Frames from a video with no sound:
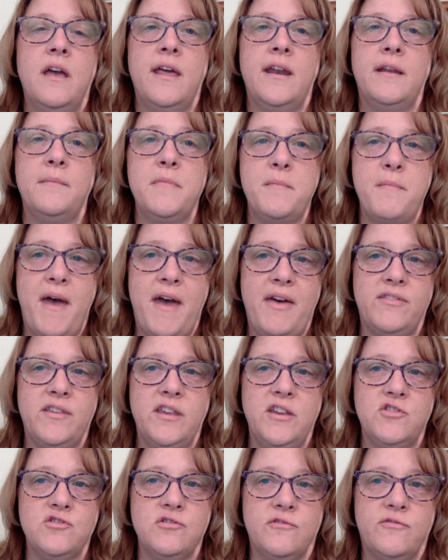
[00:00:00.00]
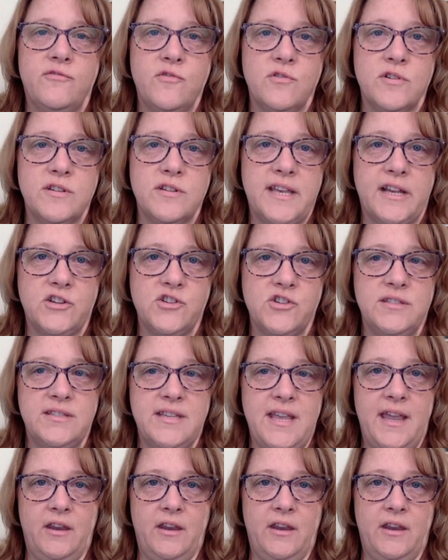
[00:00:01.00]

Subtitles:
and I'm the math teacher for Sections